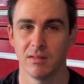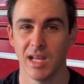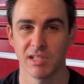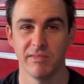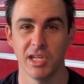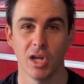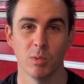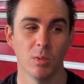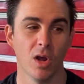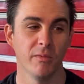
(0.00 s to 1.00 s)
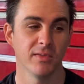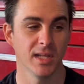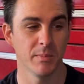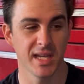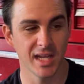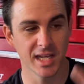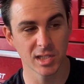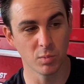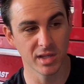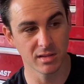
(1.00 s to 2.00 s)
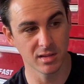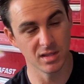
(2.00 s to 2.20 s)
Next video will hopefully be us with